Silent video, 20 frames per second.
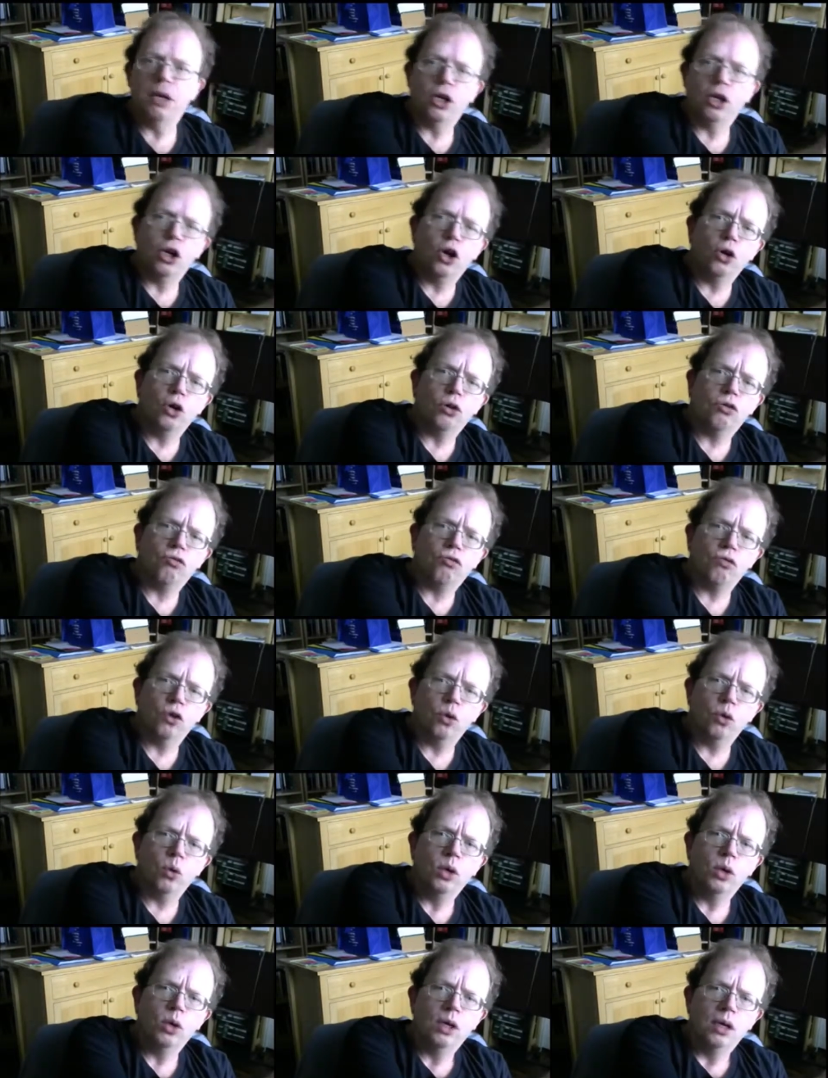to go
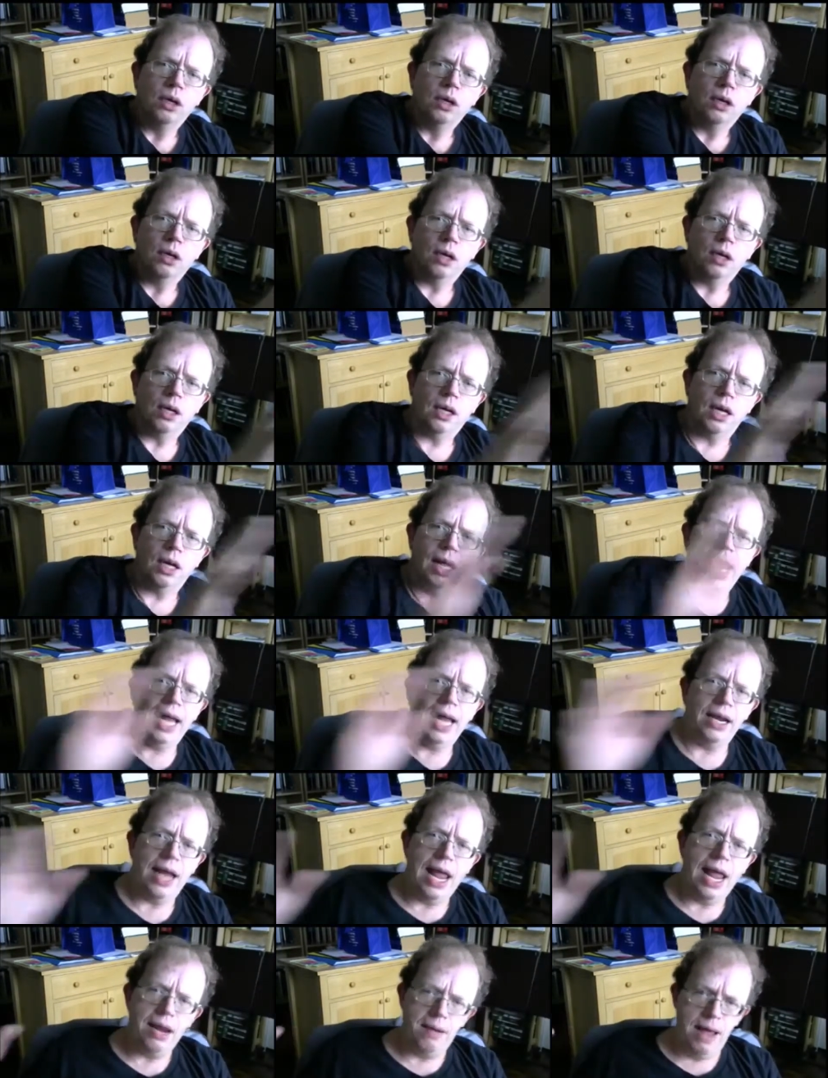through uh,
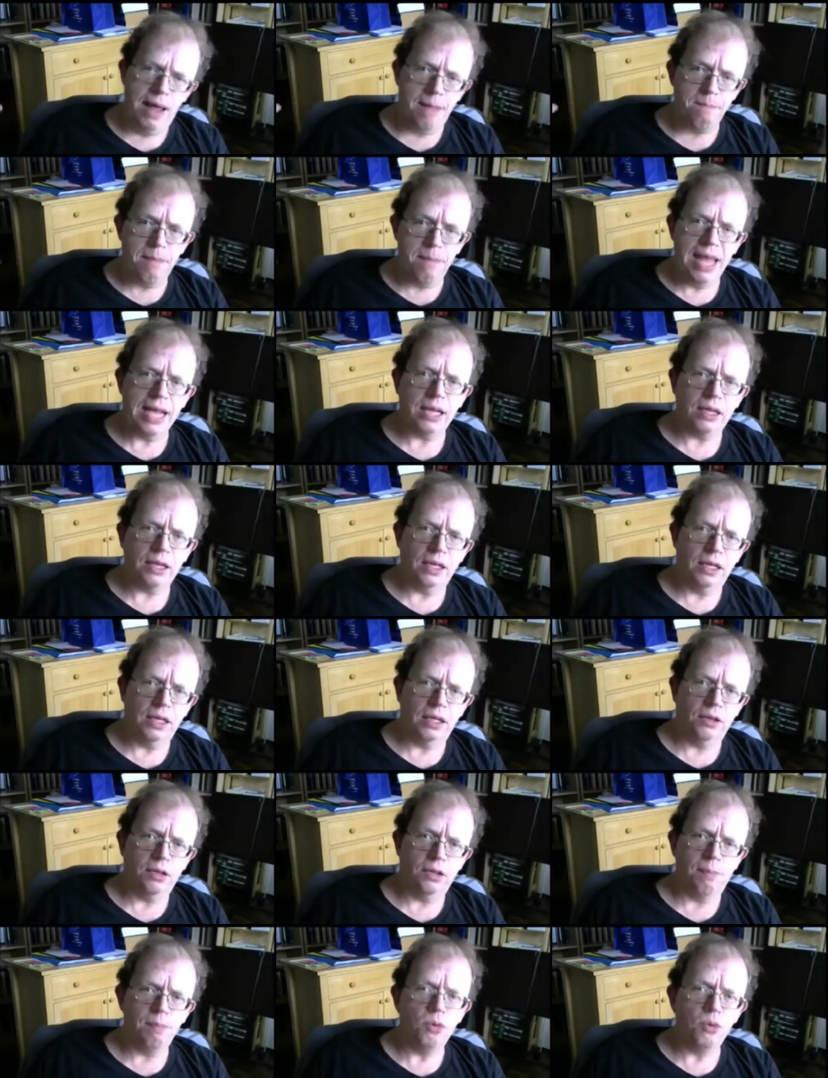and and and make the
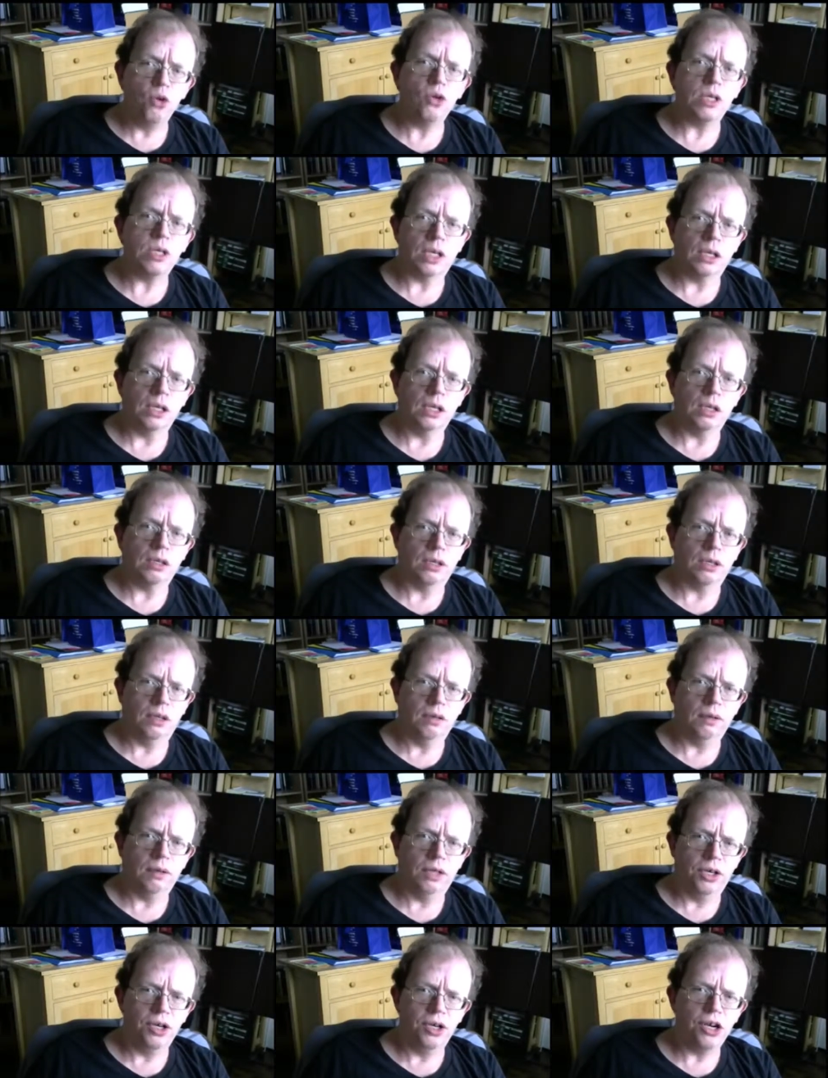the musical the
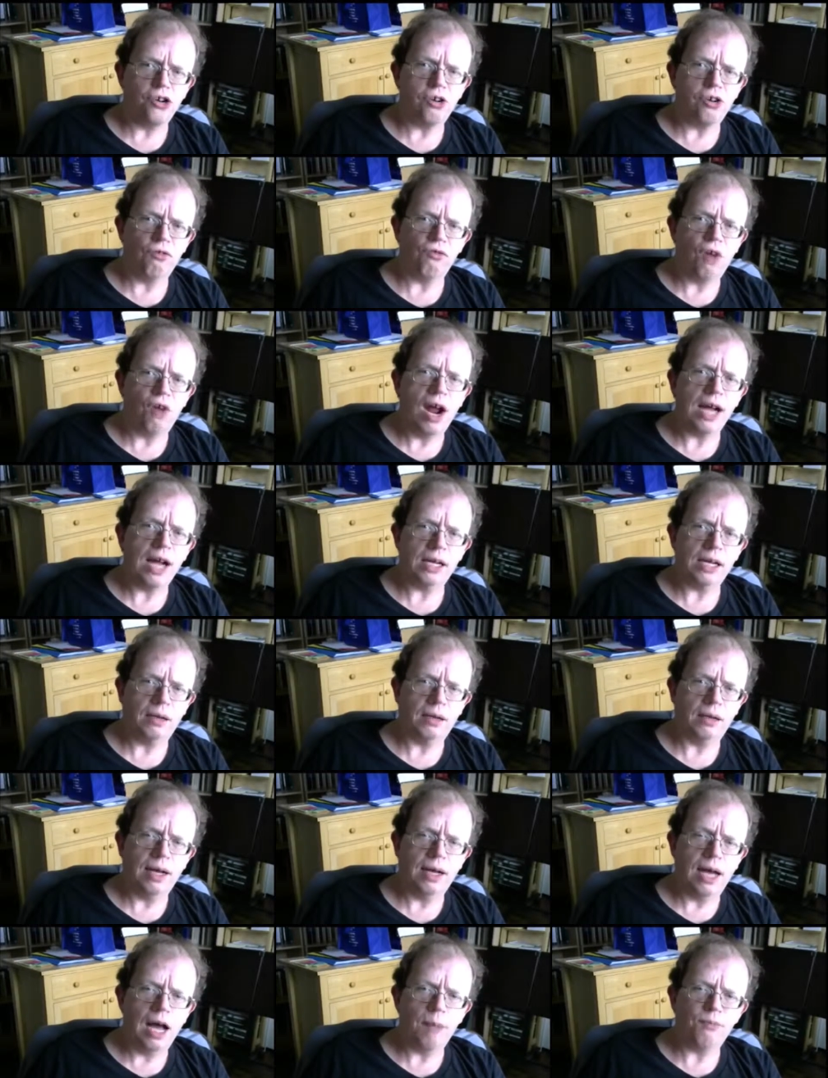the initial rock
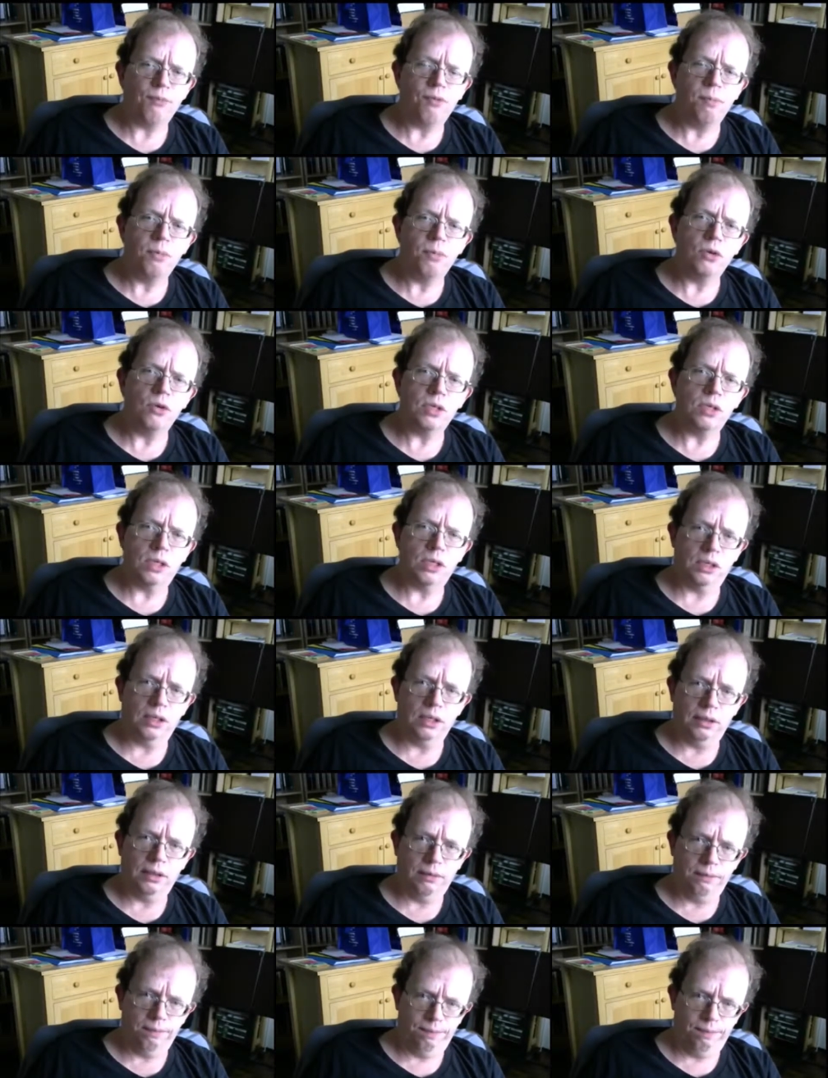opera
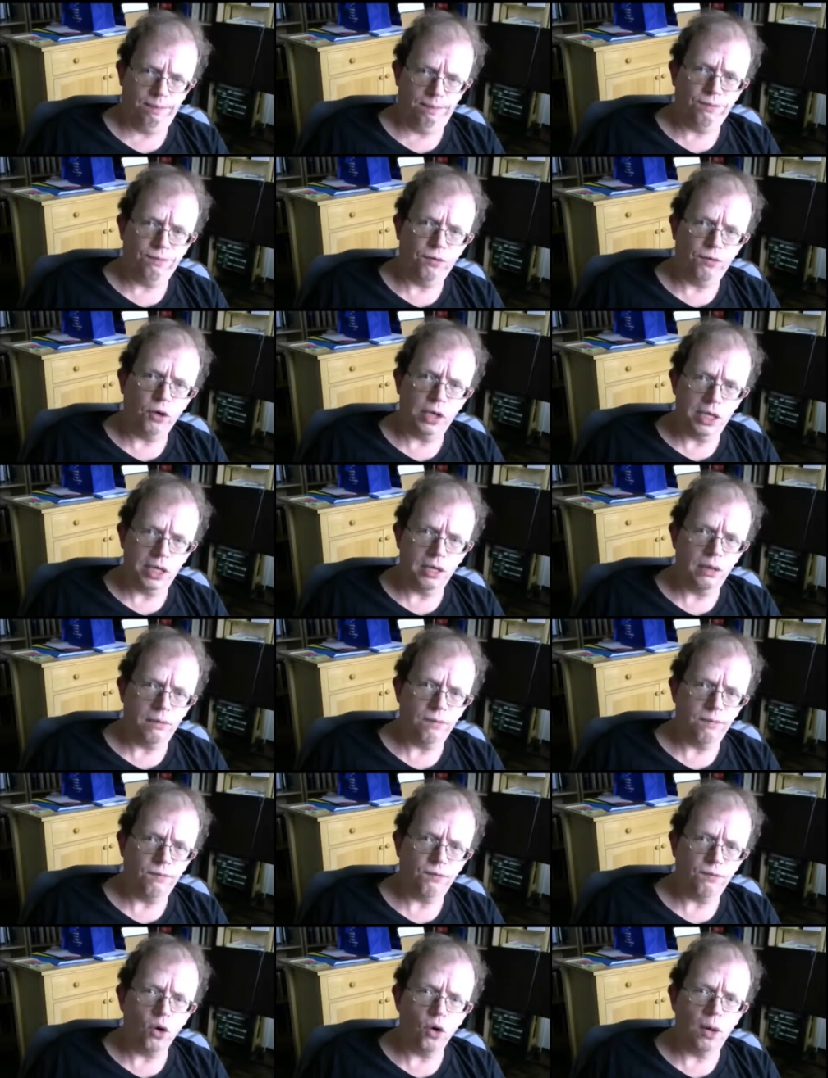musical fully
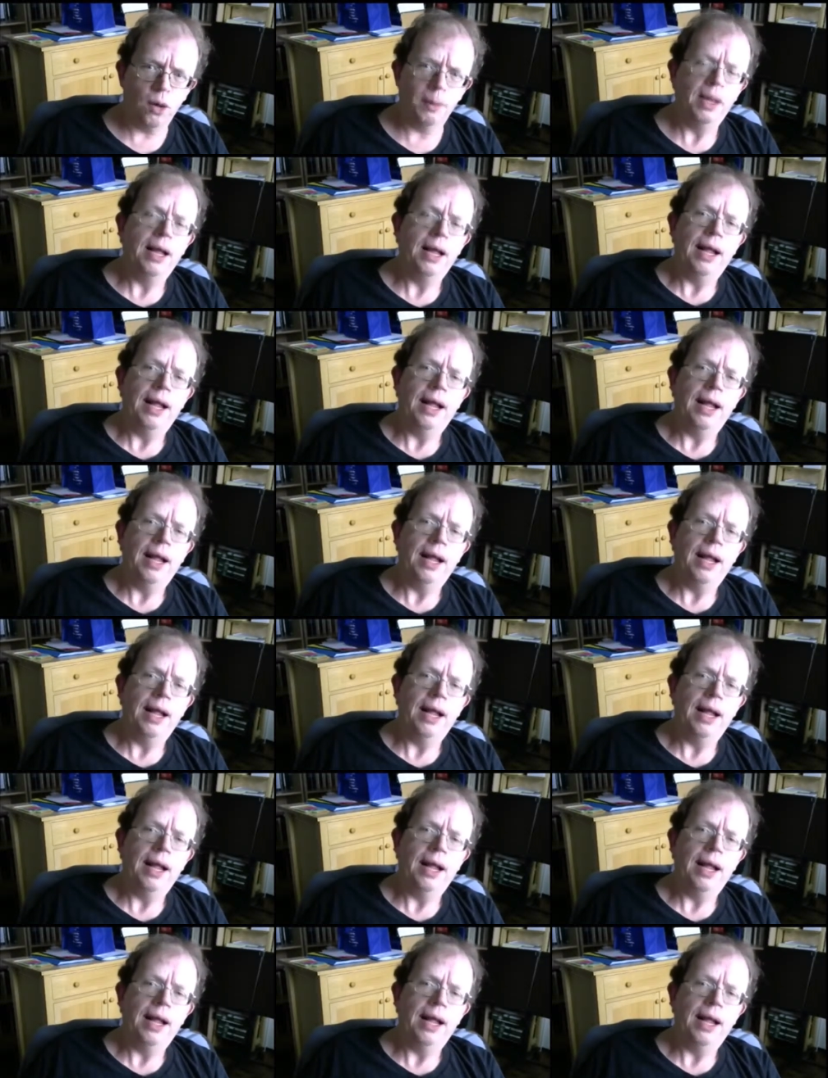formed,